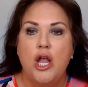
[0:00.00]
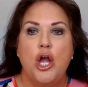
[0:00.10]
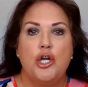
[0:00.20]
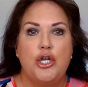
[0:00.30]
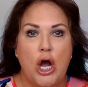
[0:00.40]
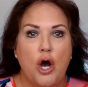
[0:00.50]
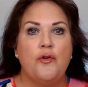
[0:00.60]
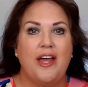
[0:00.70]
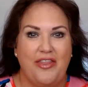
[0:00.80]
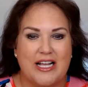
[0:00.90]
Know
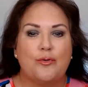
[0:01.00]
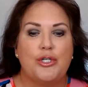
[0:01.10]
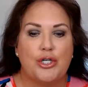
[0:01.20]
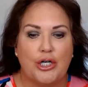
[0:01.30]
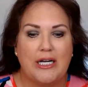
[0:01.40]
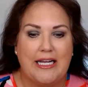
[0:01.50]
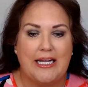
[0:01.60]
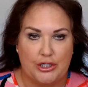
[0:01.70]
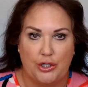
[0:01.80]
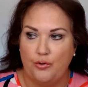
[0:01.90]
that that's what you're going to get
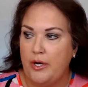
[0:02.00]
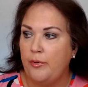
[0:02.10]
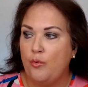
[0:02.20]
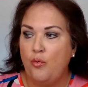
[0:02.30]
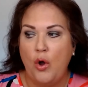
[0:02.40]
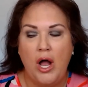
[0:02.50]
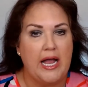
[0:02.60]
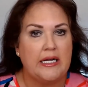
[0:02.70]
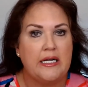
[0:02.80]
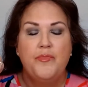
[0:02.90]
to. Number one,
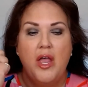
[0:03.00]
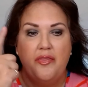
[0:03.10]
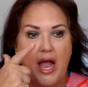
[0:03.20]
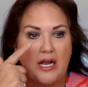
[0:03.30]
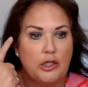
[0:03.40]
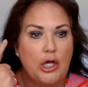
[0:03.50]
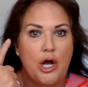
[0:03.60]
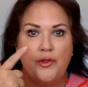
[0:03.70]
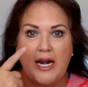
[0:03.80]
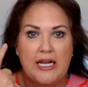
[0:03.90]
that glow
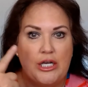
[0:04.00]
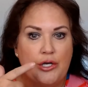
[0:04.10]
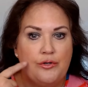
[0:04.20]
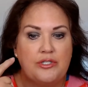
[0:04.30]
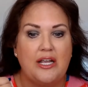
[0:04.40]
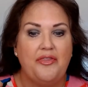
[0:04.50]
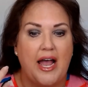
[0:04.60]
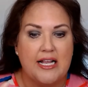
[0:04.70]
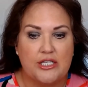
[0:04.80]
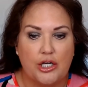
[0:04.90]
that I used,
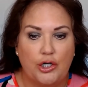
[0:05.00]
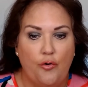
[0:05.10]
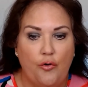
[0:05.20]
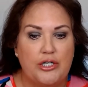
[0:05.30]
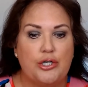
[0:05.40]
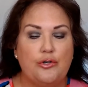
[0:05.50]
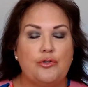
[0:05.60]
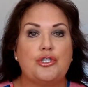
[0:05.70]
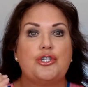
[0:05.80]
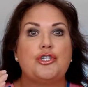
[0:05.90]
that's going to
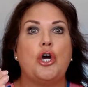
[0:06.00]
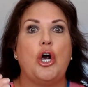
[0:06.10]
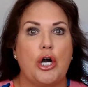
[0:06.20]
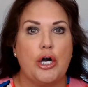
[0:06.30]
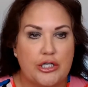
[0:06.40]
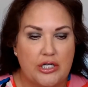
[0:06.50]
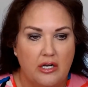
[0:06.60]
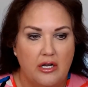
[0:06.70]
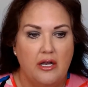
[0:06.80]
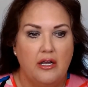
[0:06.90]
start
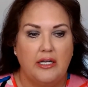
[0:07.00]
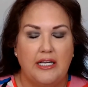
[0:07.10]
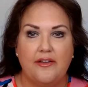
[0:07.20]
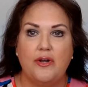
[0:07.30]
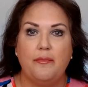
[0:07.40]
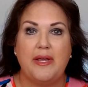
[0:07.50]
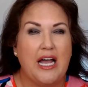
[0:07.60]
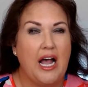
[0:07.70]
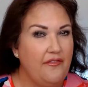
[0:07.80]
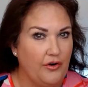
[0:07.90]
giving me
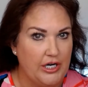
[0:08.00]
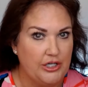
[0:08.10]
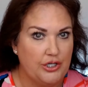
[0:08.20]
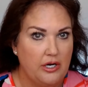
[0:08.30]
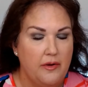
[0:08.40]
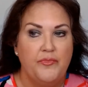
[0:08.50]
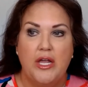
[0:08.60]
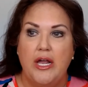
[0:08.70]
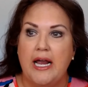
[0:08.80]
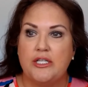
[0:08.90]
coverage.
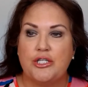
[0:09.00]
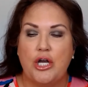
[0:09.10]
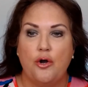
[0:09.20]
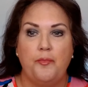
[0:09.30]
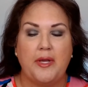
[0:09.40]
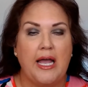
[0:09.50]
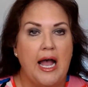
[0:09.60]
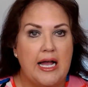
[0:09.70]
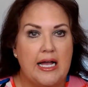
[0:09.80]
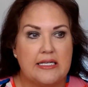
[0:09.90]
And so
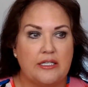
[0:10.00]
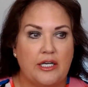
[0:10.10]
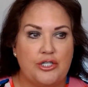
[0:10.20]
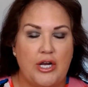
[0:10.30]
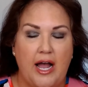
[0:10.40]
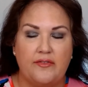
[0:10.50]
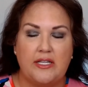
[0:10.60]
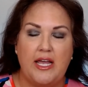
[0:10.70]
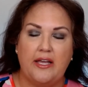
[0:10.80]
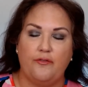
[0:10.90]
because you have to
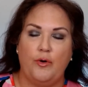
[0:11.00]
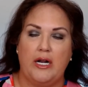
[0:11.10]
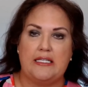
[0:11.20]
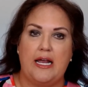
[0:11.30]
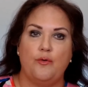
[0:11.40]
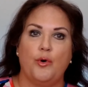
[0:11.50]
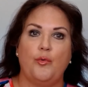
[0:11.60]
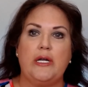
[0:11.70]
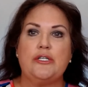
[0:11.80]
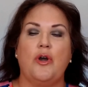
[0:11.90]
think of, when I say we're
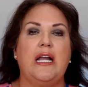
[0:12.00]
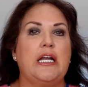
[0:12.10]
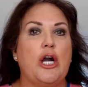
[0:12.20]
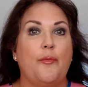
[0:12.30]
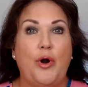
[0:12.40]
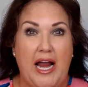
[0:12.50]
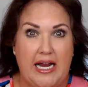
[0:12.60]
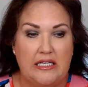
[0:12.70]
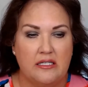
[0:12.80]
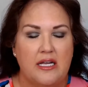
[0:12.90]
retraining our
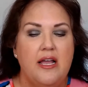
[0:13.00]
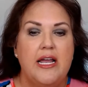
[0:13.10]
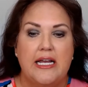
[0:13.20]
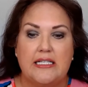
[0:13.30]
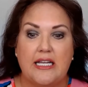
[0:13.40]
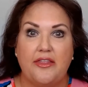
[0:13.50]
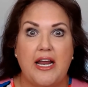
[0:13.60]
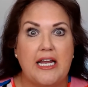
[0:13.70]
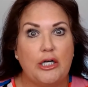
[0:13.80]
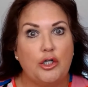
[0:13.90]
brains into
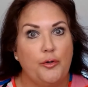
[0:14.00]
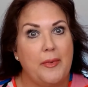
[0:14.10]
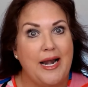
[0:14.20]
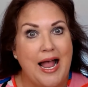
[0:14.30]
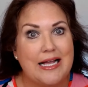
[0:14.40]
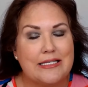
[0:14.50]
thinking LUMINESS,